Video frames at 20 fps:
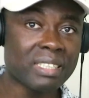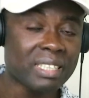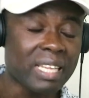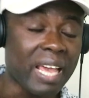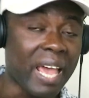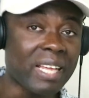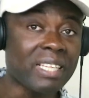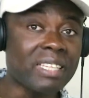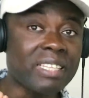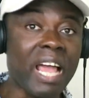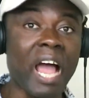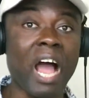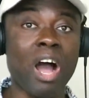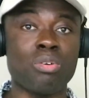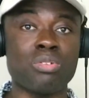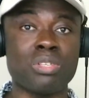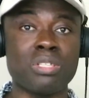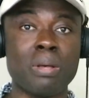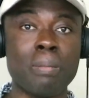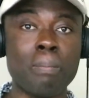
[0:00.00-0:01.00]

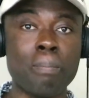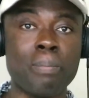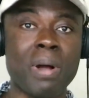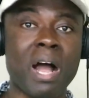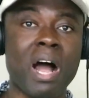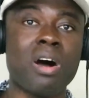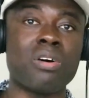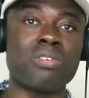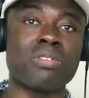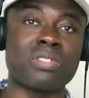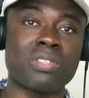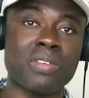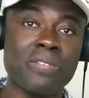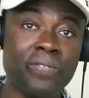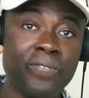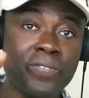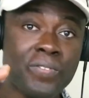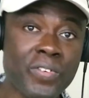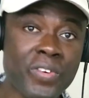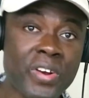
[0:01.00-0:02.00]
£10,000
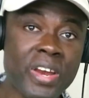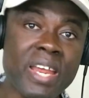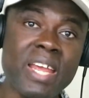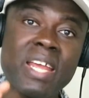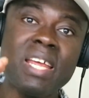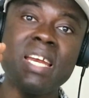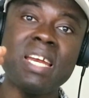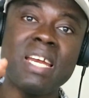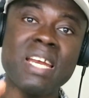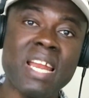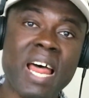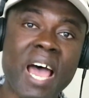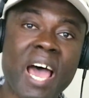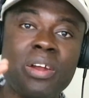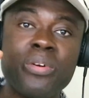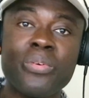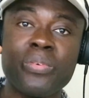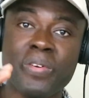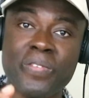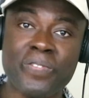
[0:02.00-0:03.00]
free
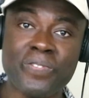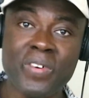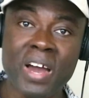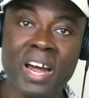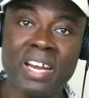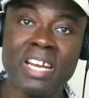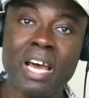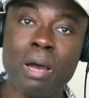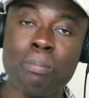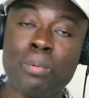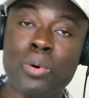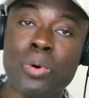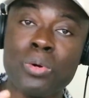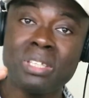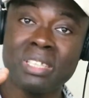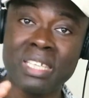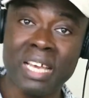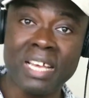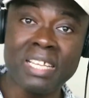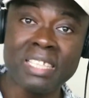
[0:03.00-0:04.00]

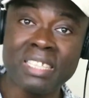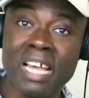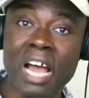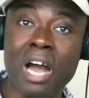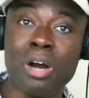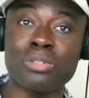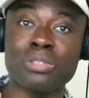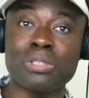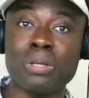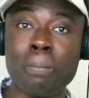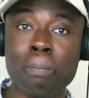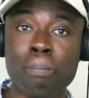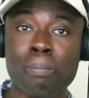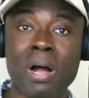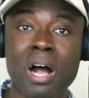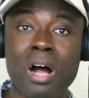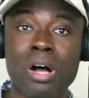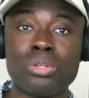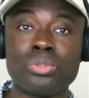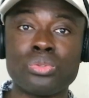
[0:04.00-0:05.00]
non-refundable
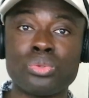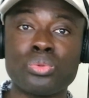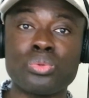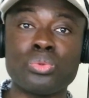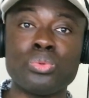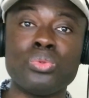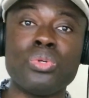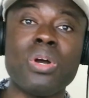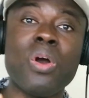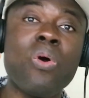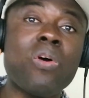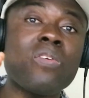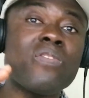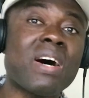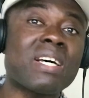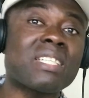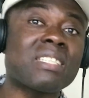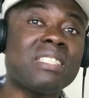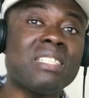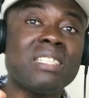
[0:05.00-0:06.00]
£10,000 to
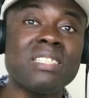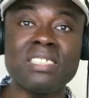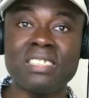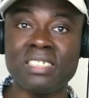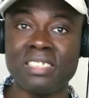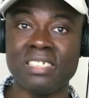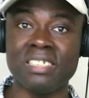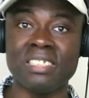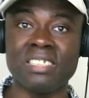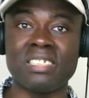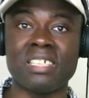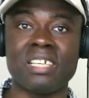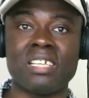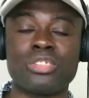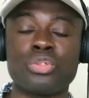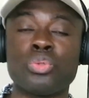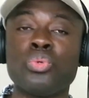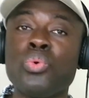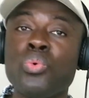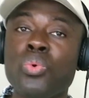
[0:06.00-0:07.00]
overseas
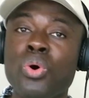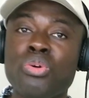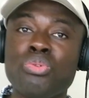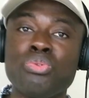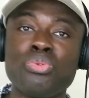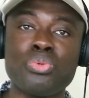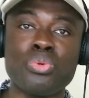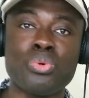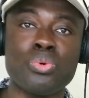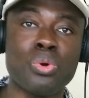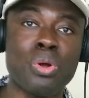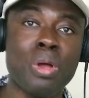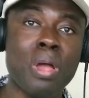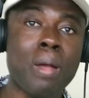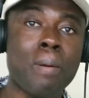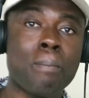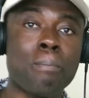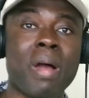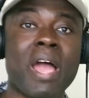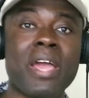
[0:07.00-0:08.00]
teachers who want to
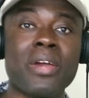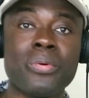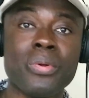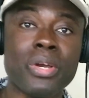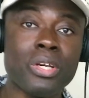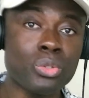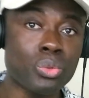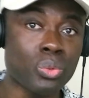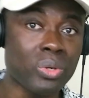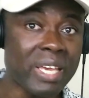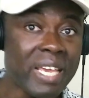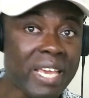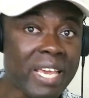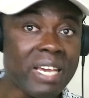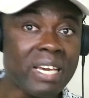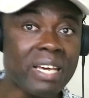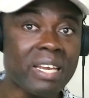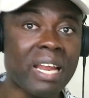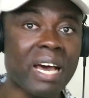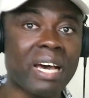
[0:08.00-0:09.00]
migrate to
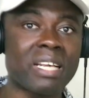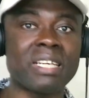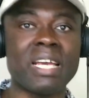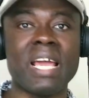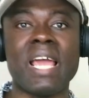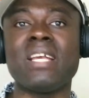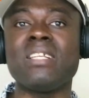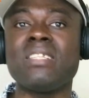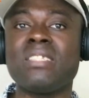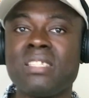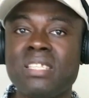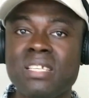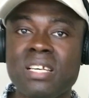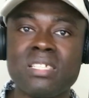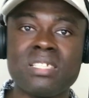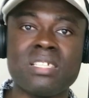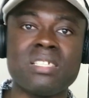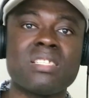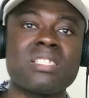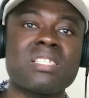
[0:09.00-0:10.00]
England and
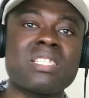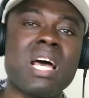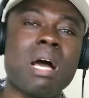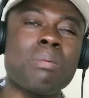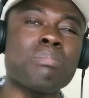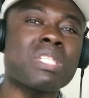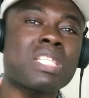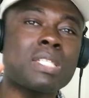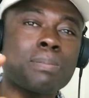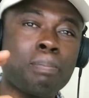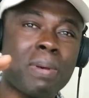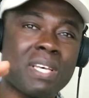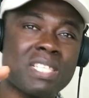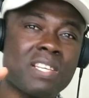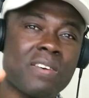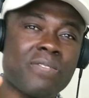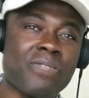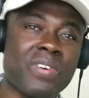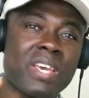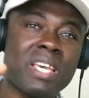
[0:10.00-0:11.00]
teach in some
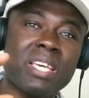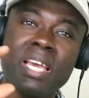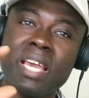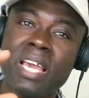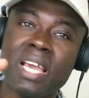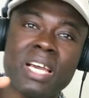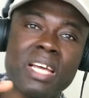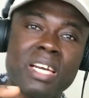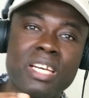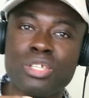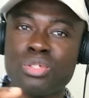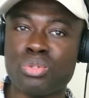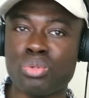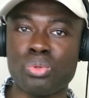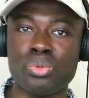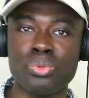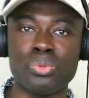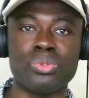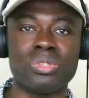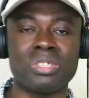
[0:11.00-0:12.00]
specific English
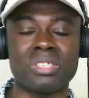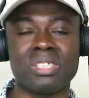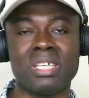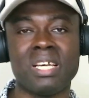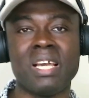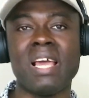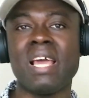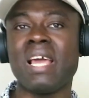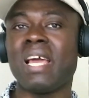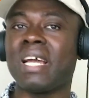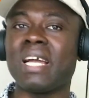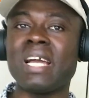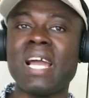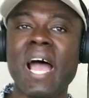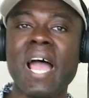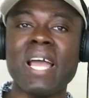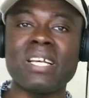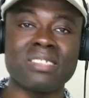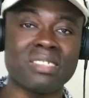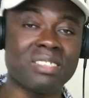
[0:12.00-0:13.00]
schools.
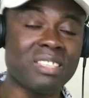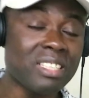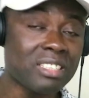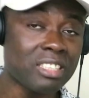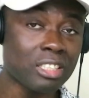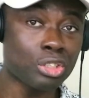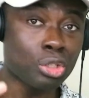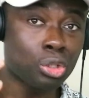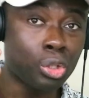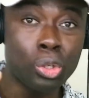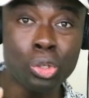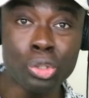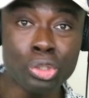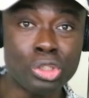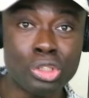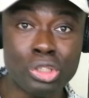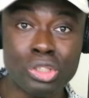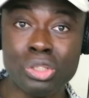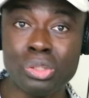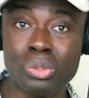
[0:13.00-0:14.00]
Guys, this is
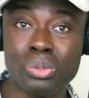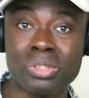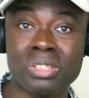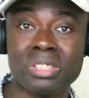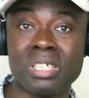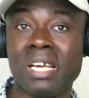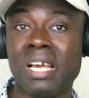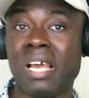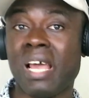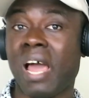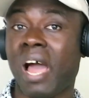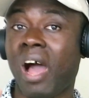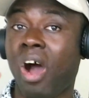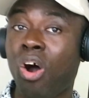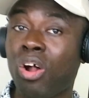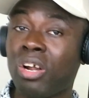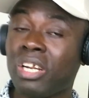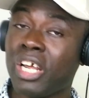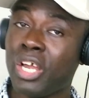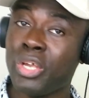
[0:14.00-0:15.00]
good news.
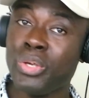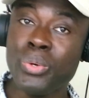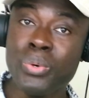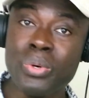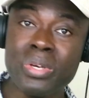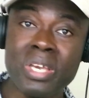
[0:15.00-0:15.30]
On the